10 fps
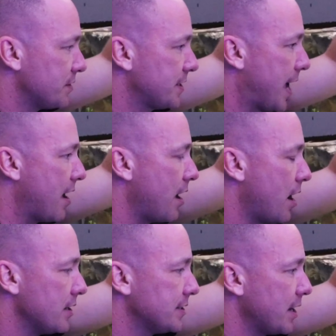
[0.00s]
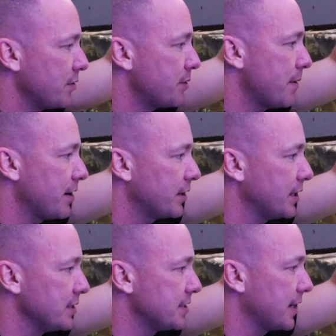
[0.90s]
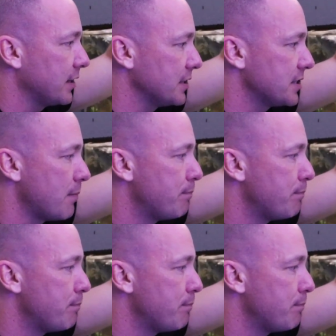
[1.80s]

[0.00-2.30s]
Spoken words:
South American cichlids, a